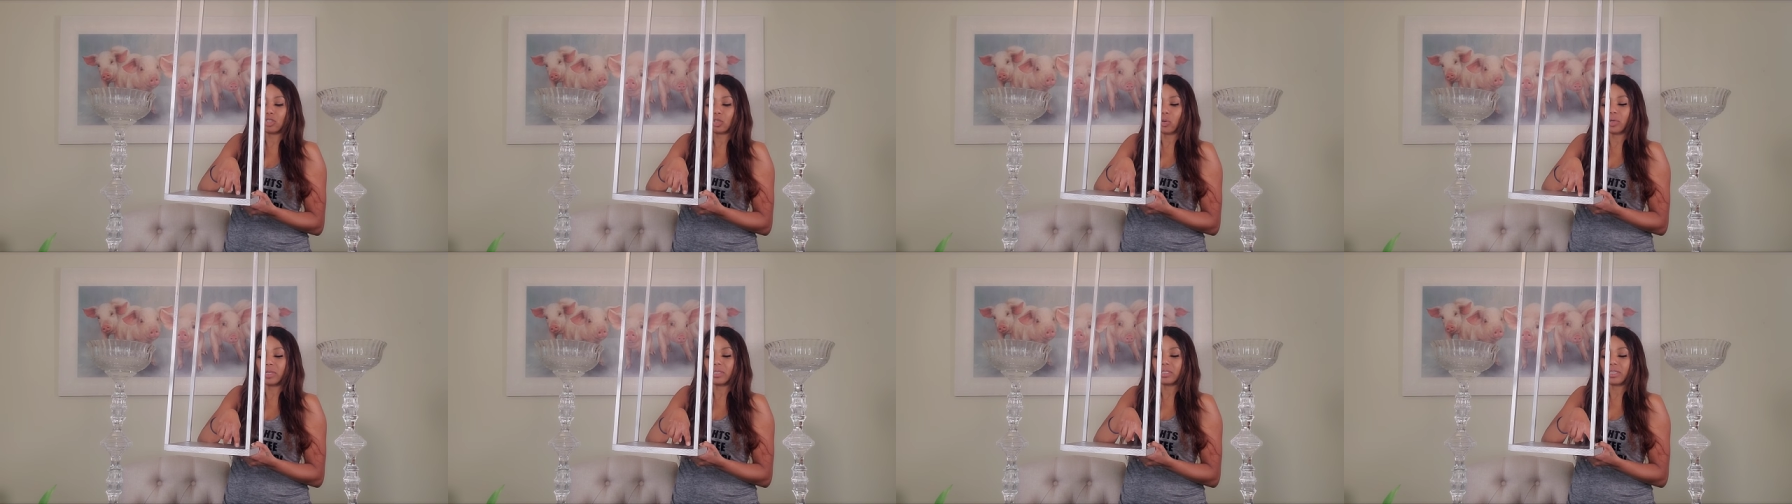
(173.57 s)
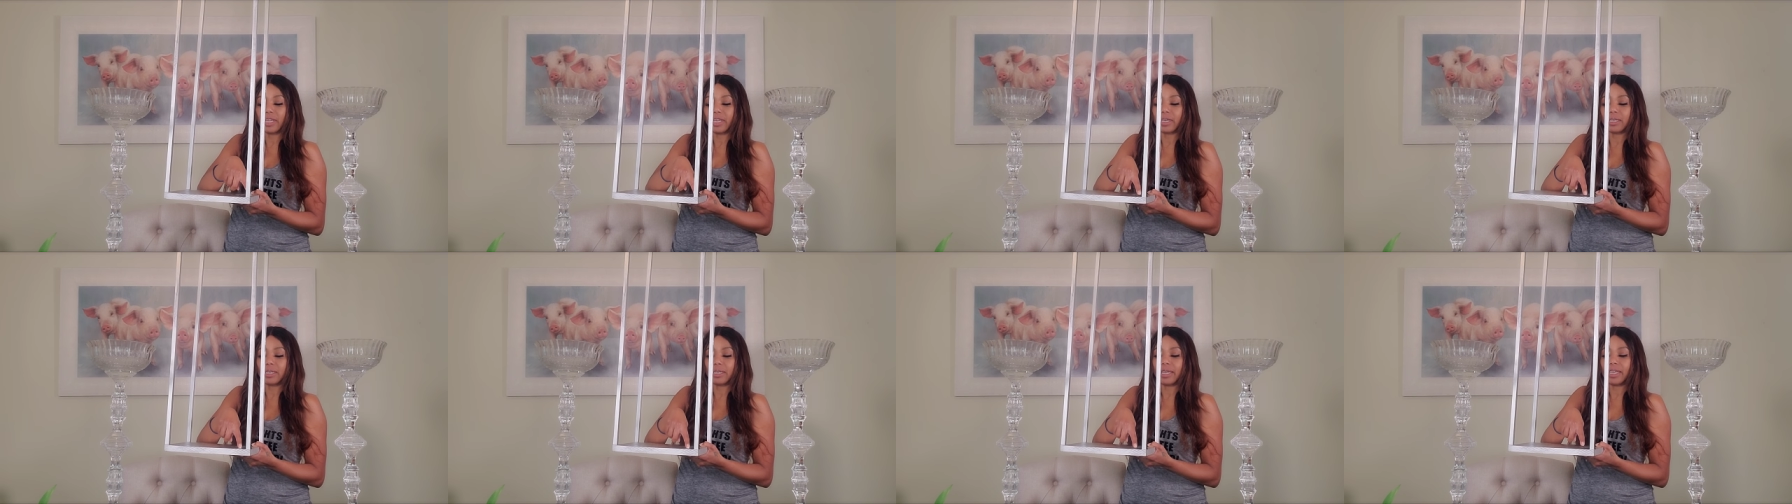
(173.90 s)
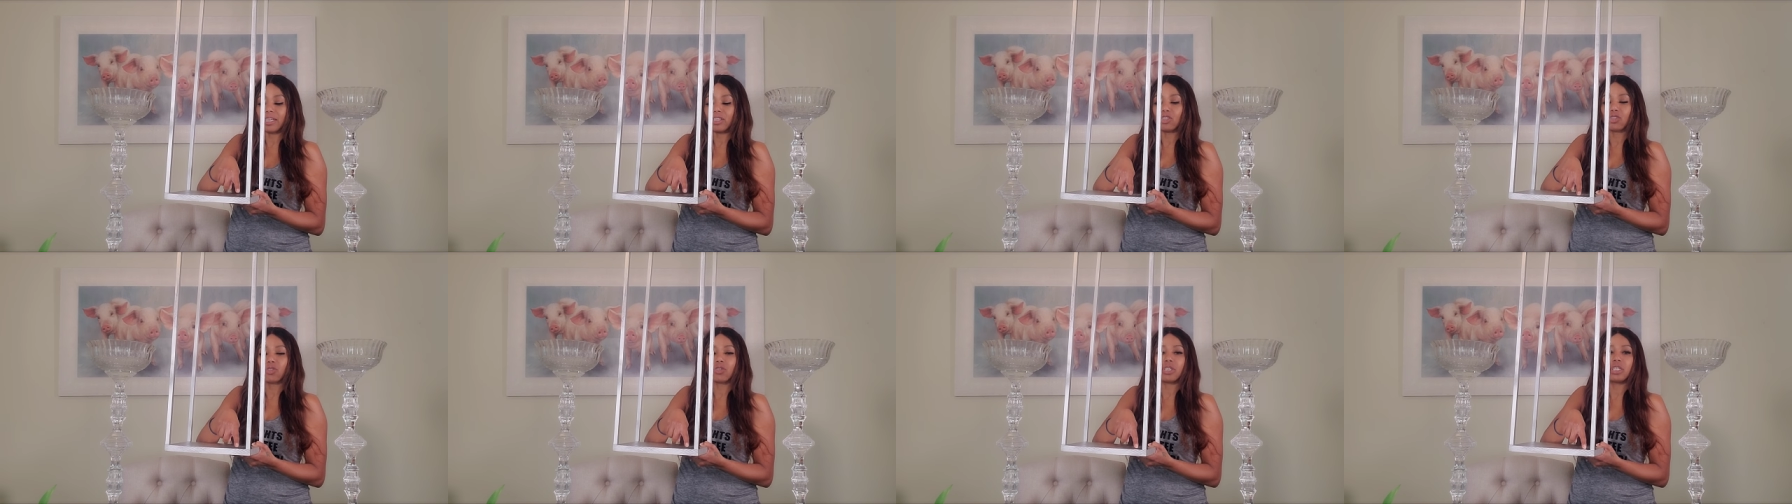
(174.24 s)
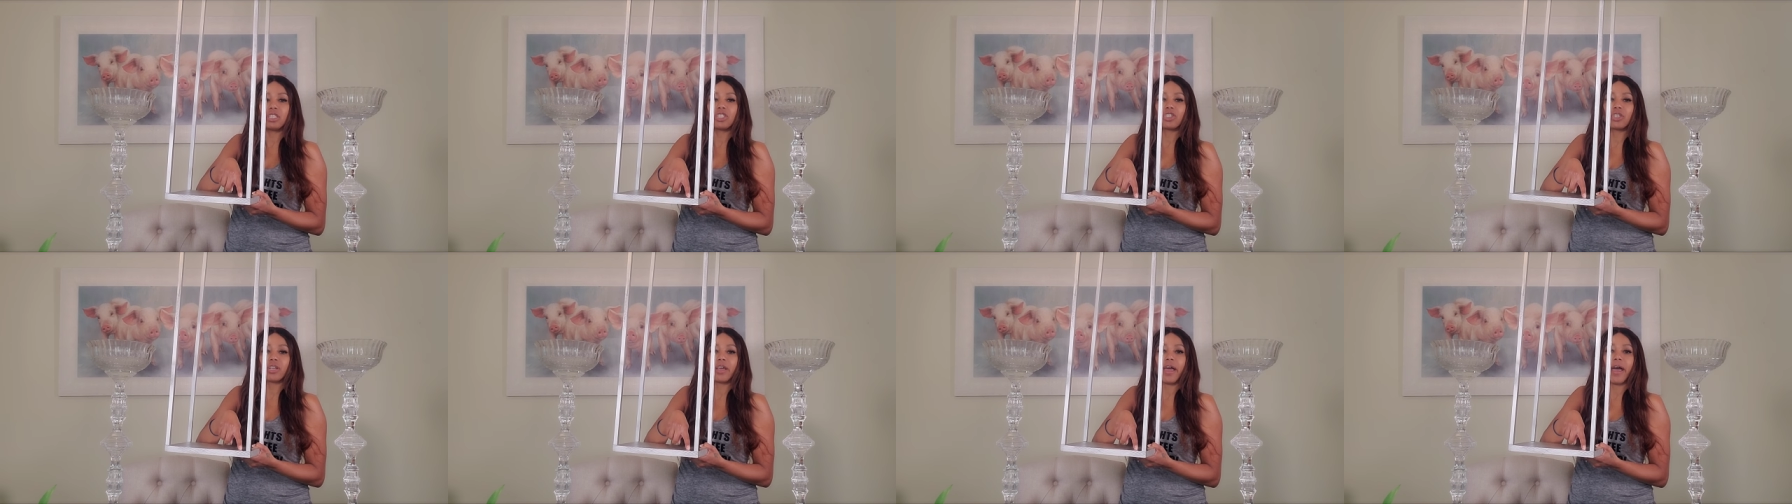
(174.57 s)
so it's like an inch or
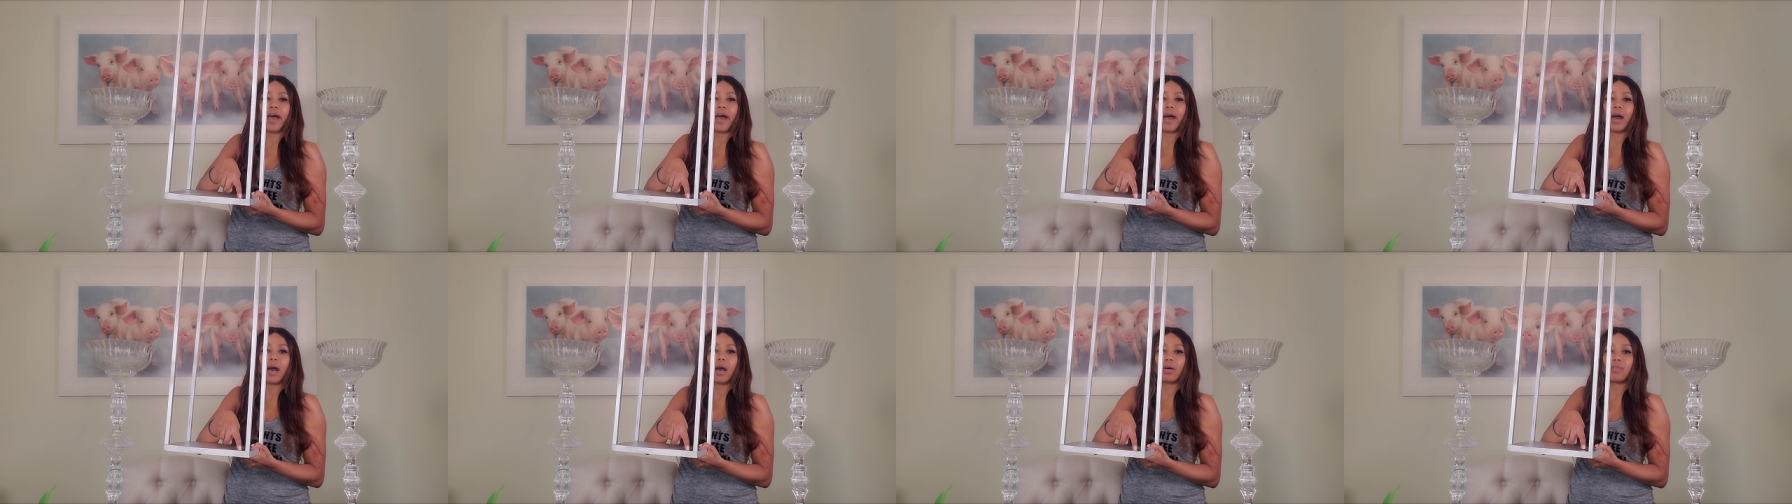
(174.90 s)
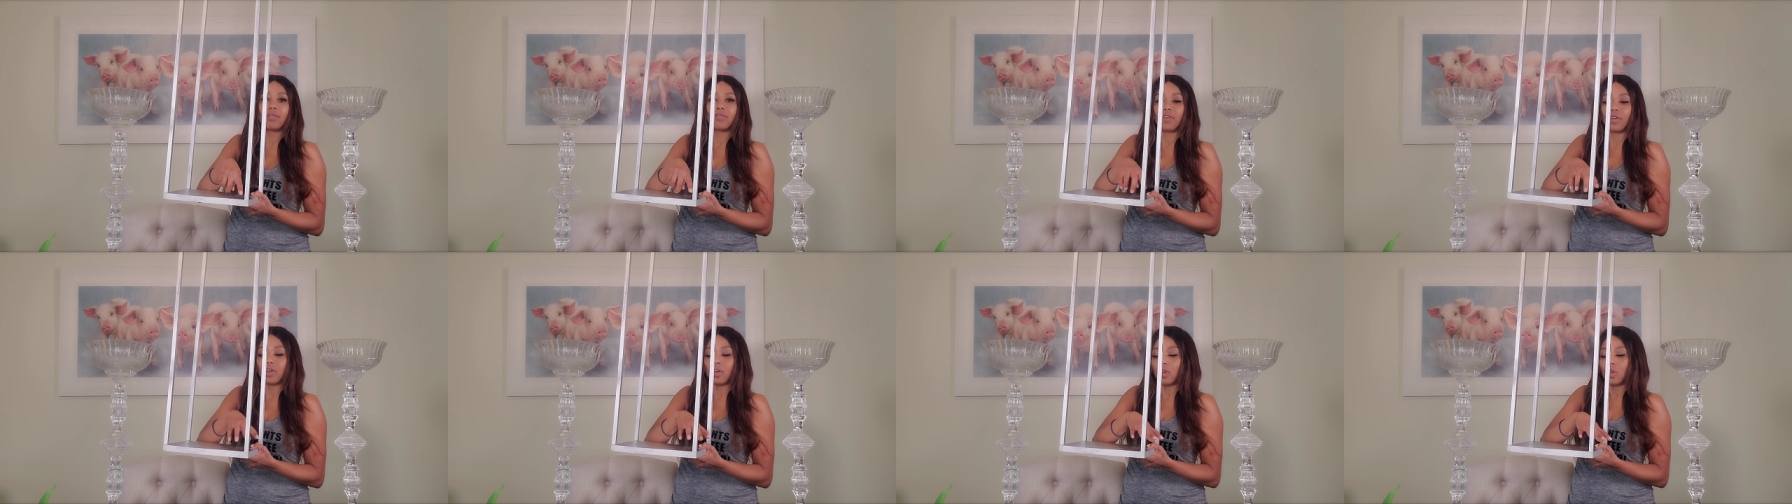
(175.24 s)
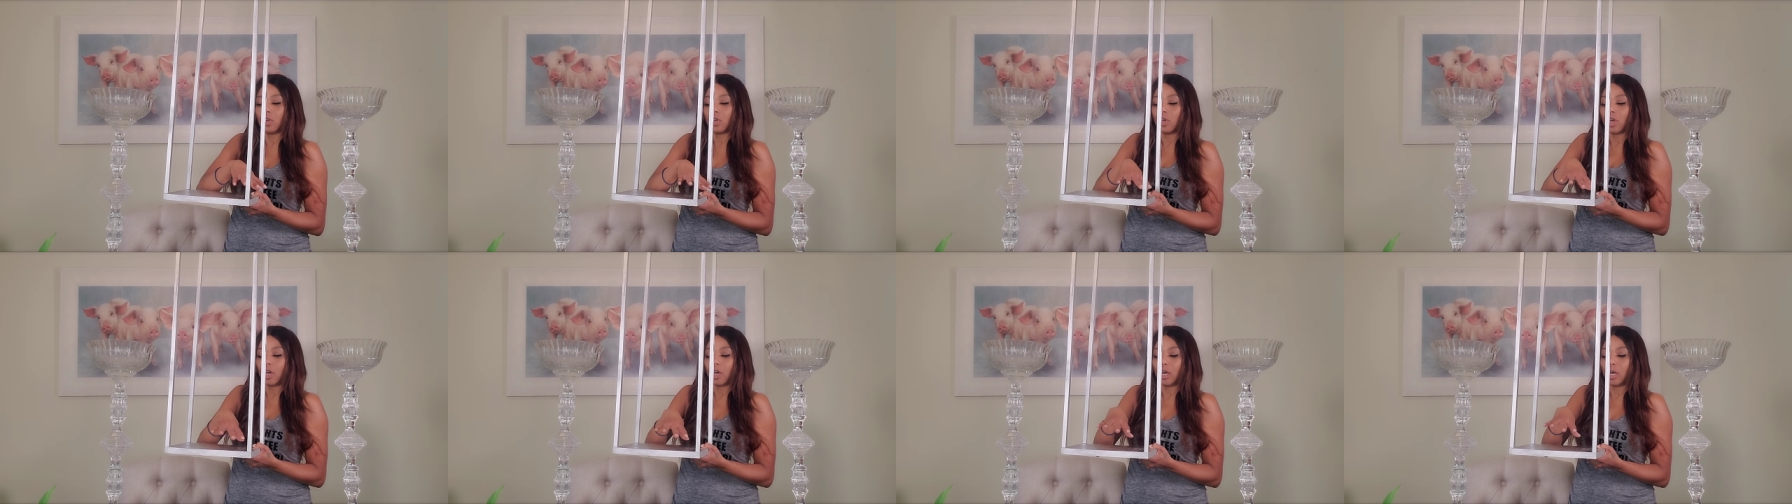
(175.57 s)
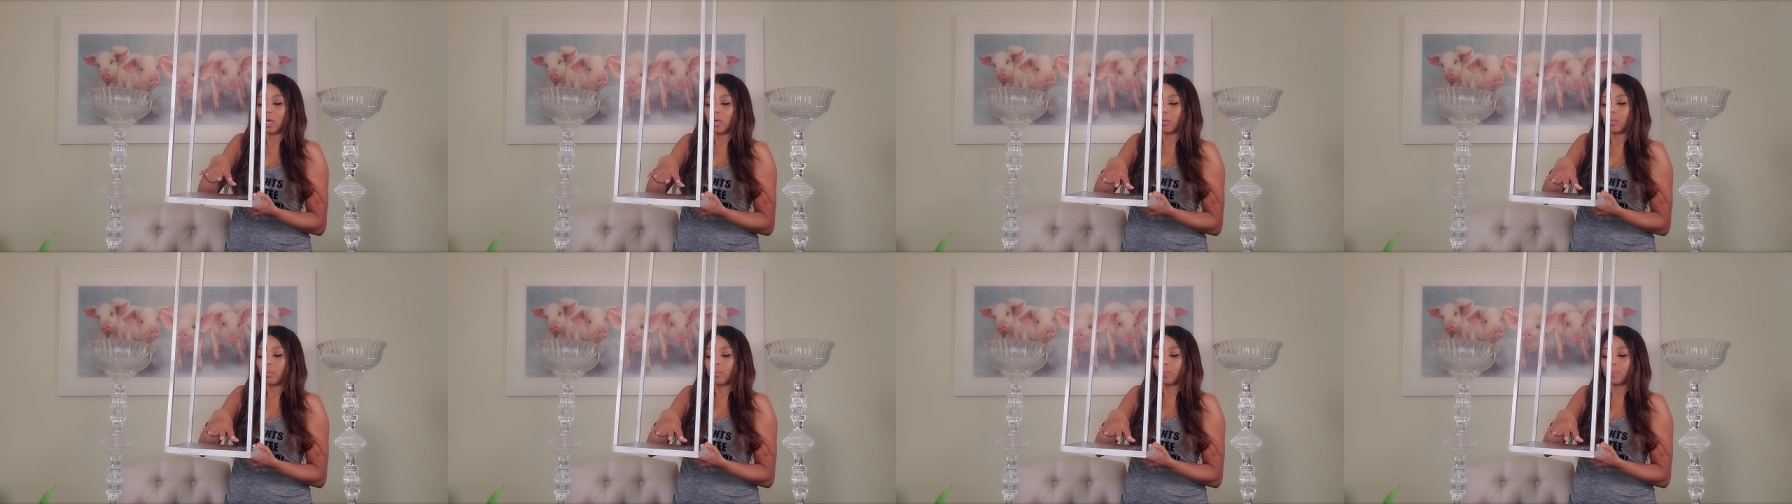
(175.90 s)
inch and a half
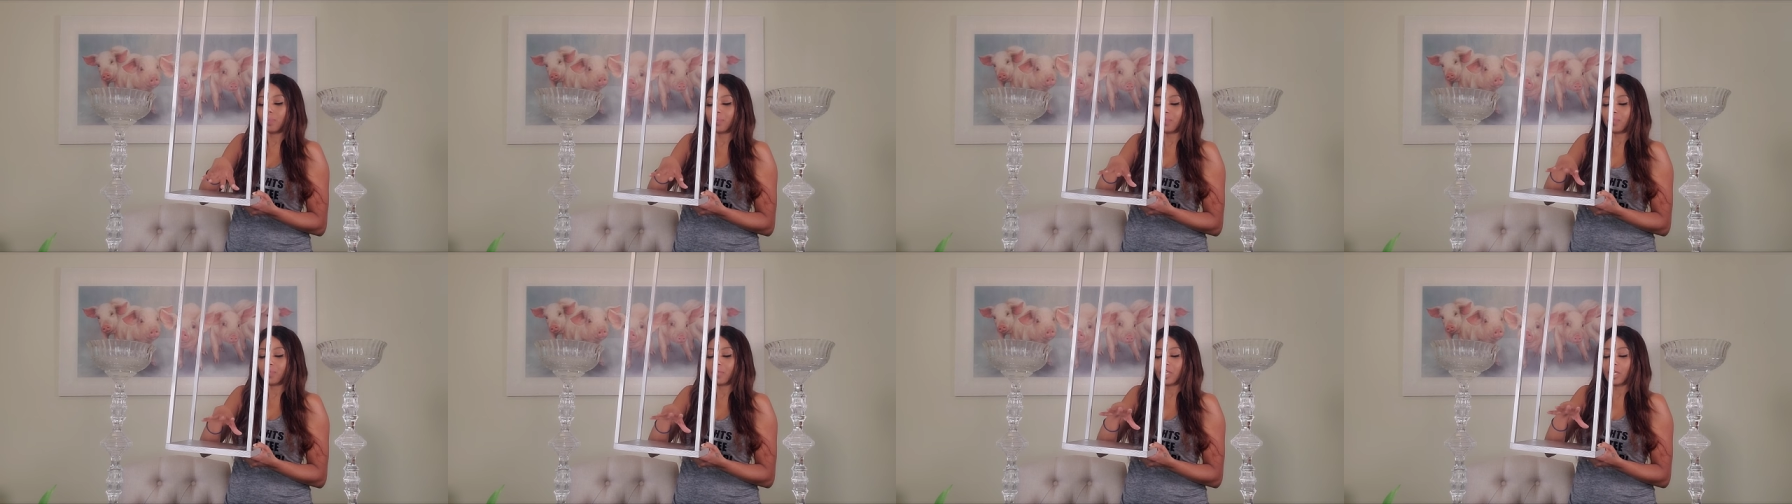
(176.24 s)
um,